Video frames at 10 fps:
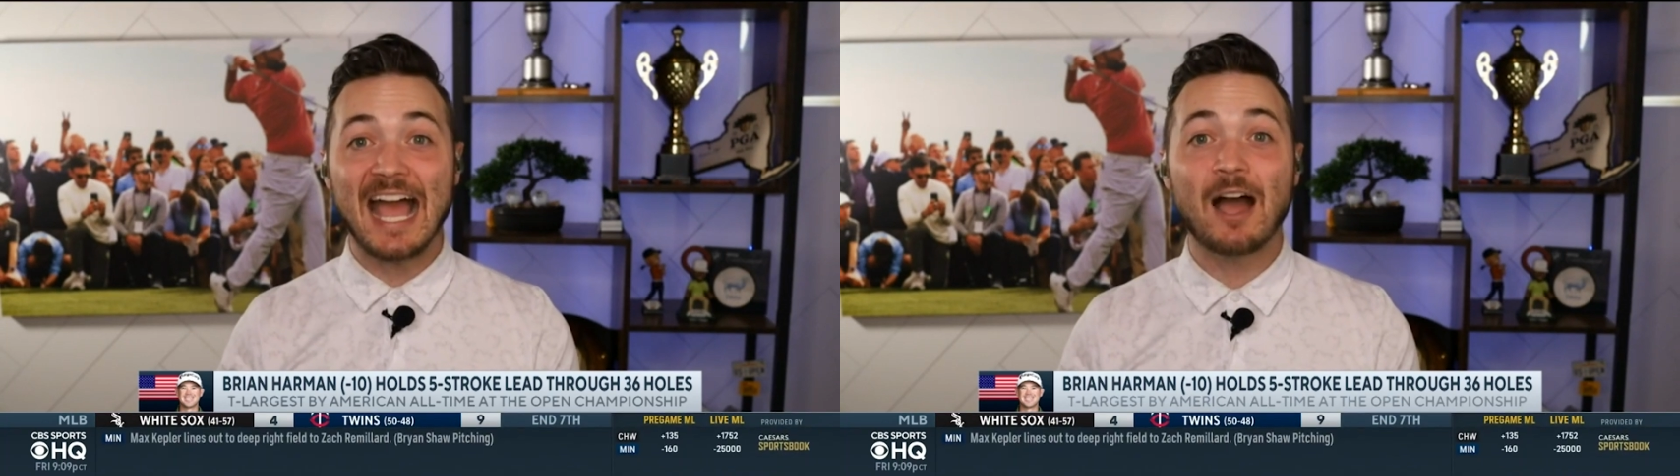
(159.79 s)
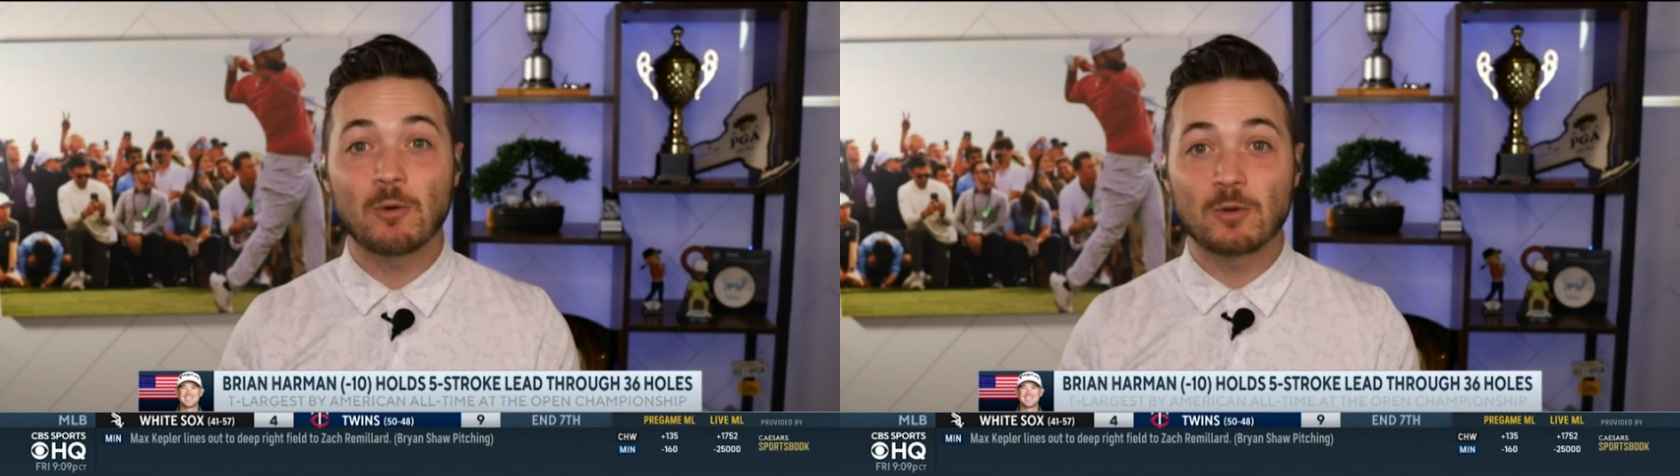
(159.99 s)

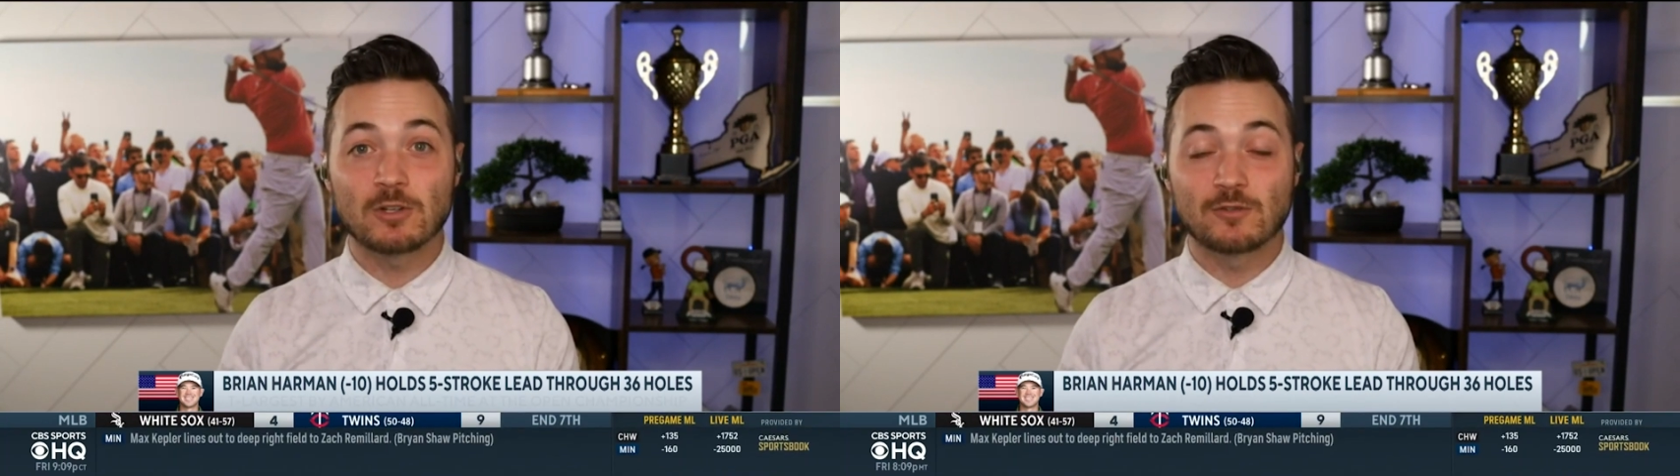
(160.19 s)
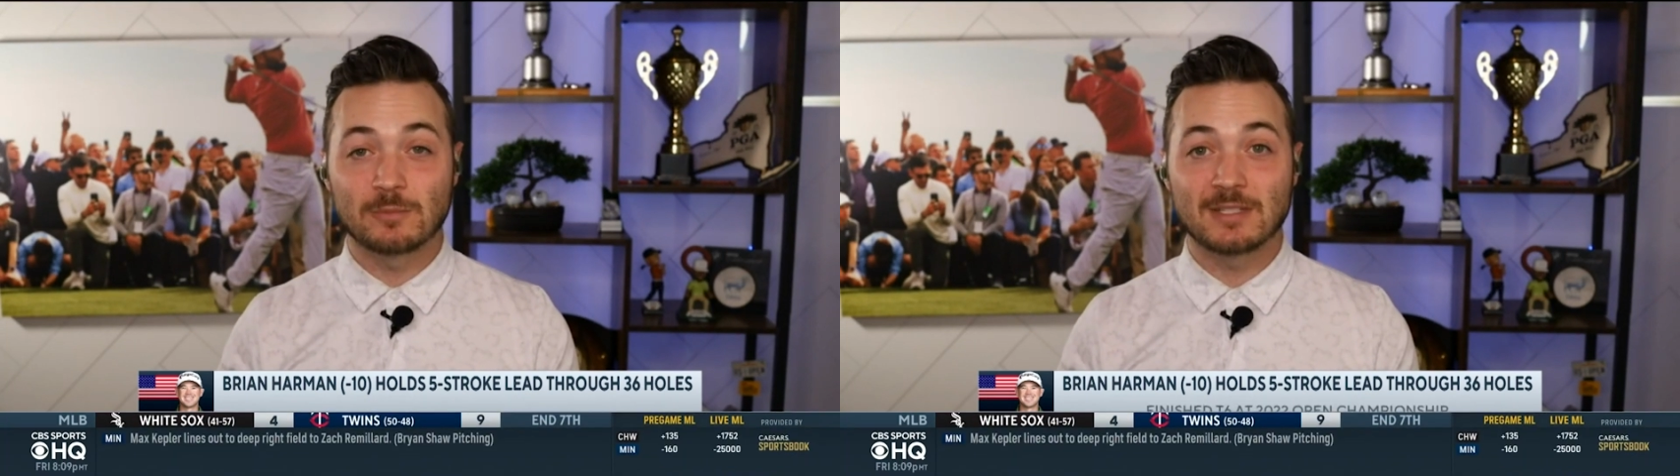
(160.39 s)

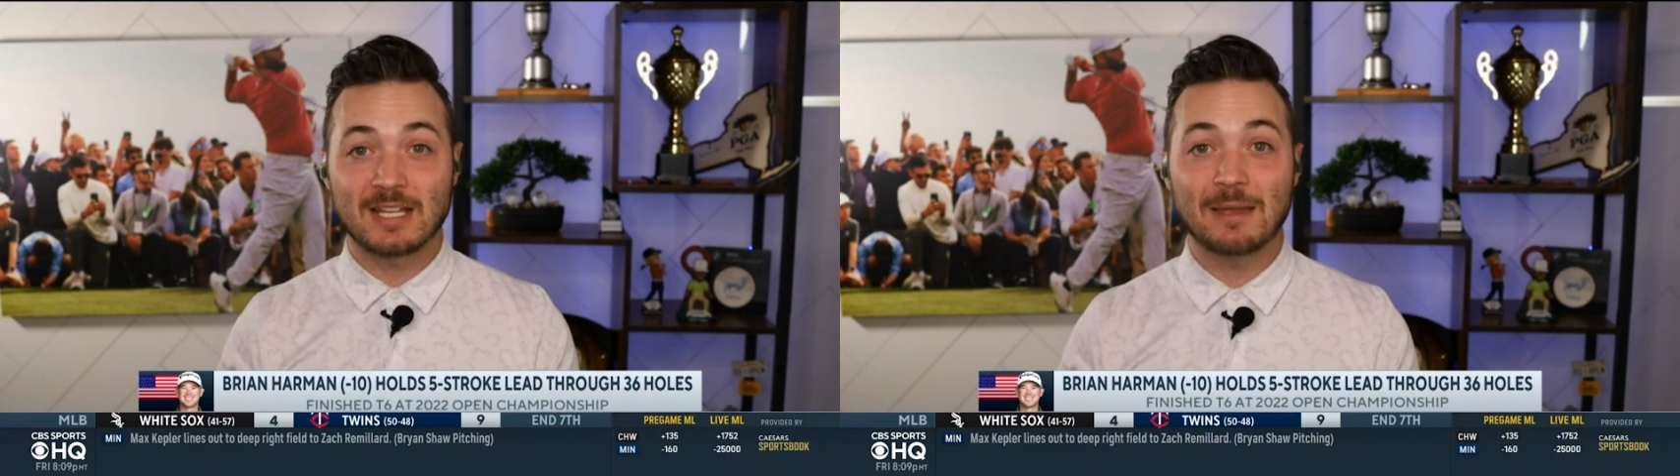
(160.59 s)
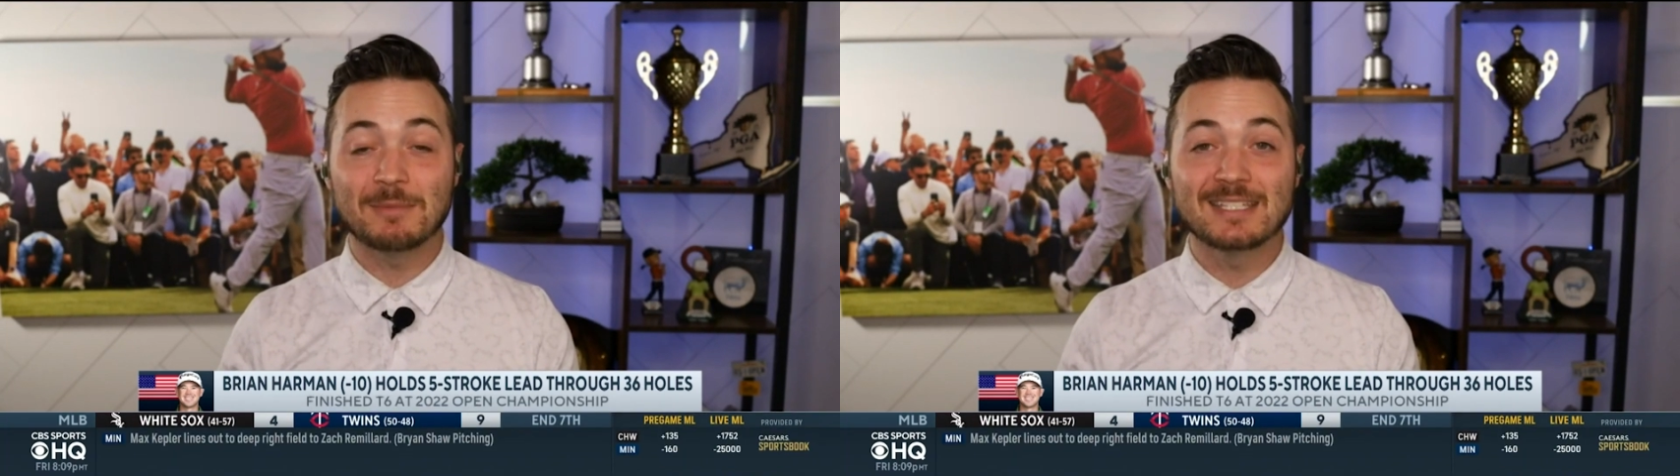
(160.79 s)
hours from the
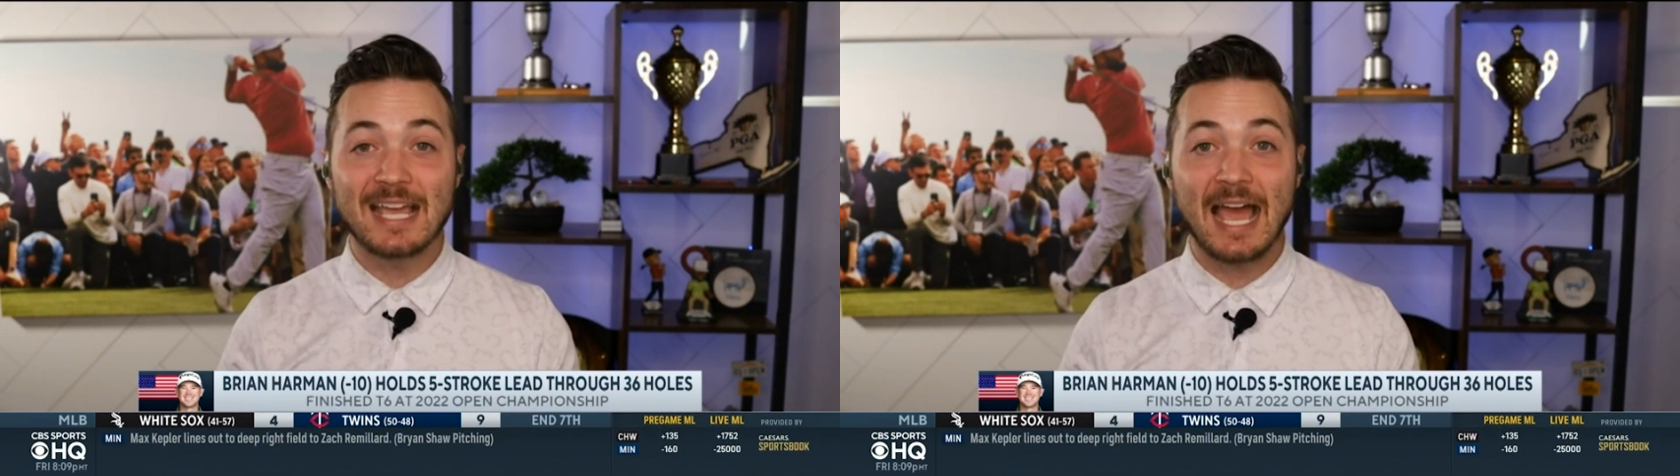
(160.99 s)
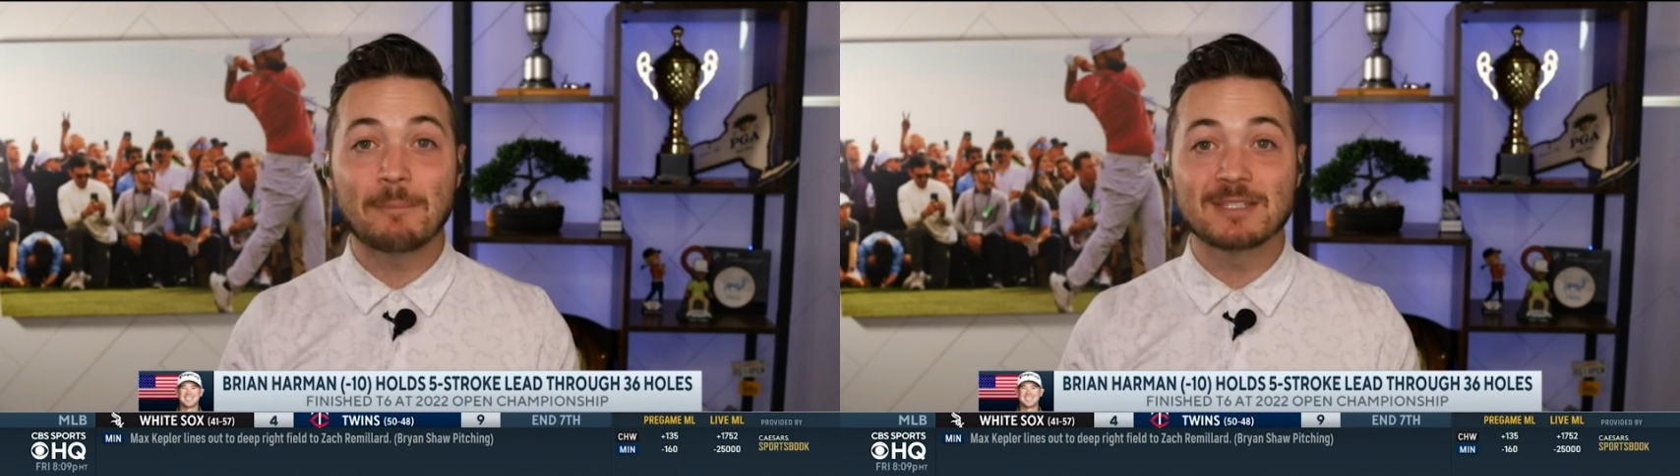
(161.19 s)
time he
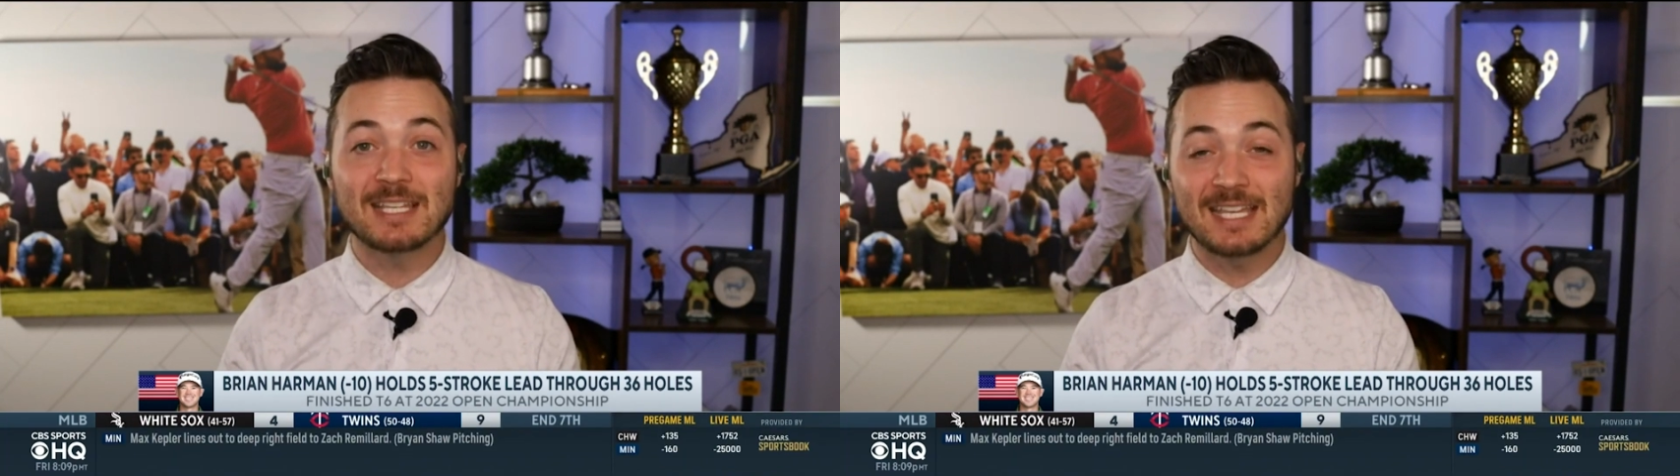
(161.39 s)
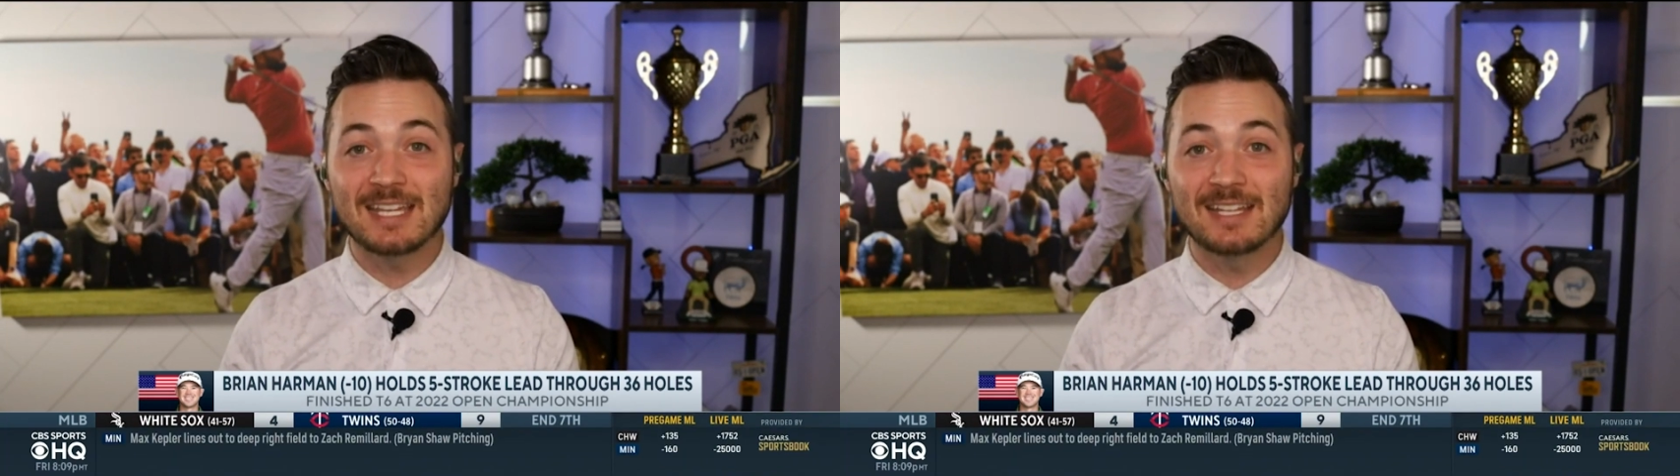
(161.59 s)
tapped
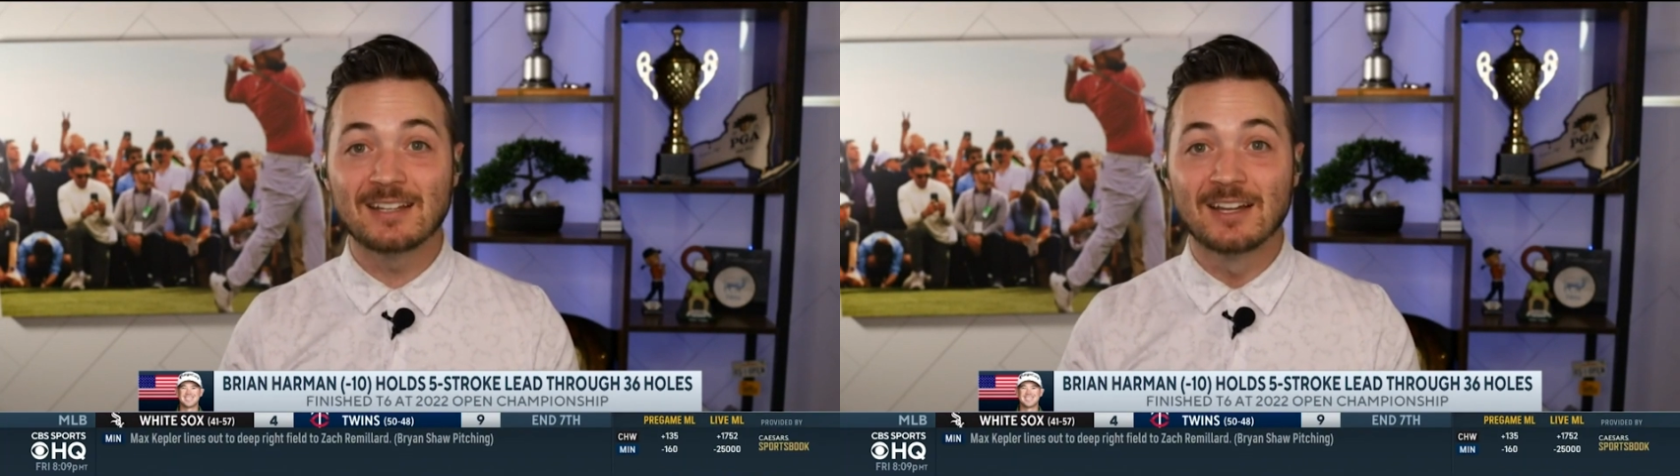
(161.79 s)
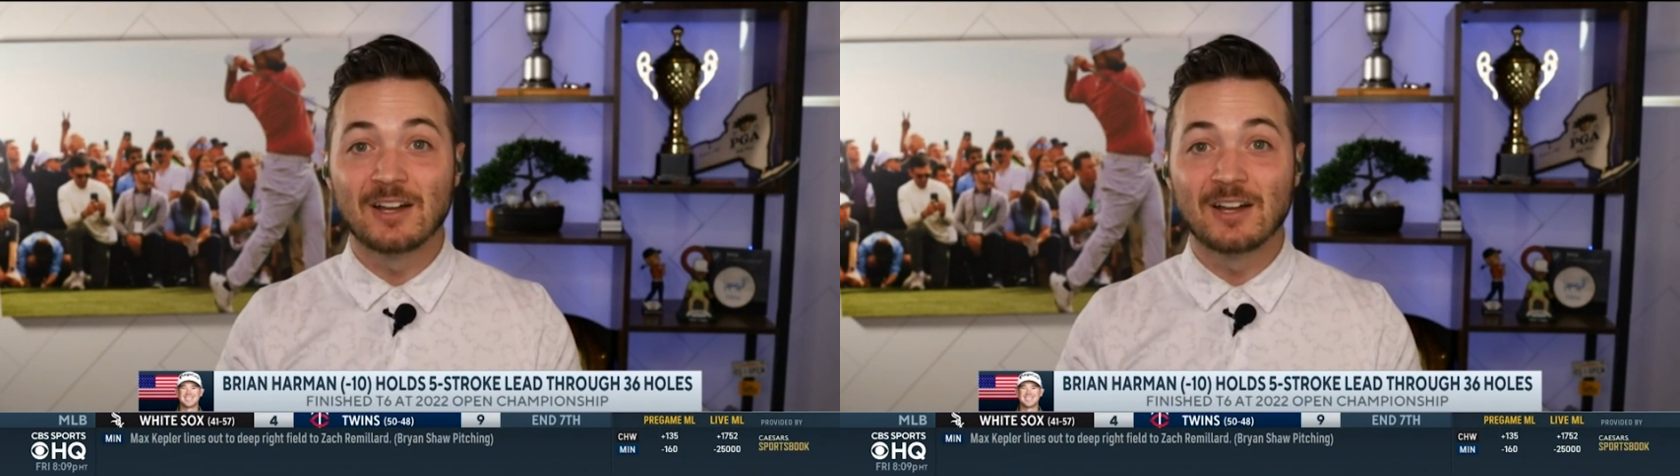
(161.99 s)
in